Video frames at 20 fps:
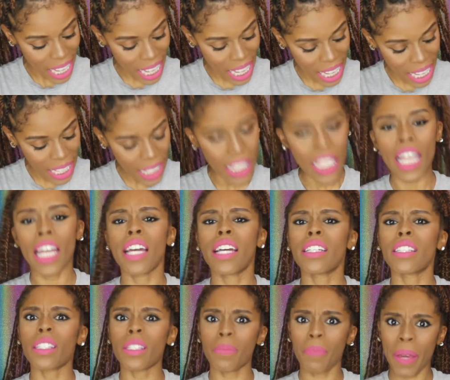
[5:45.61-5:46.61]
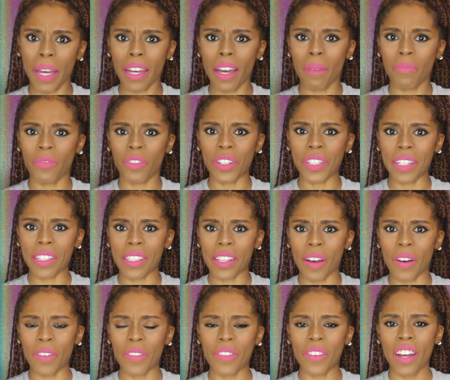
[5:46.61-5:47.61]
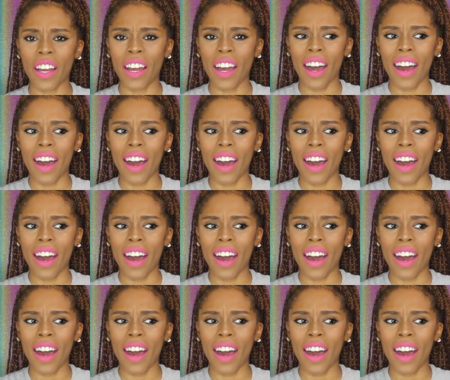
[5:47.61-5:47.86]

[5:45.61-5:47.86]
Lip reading: is speak up for yourself.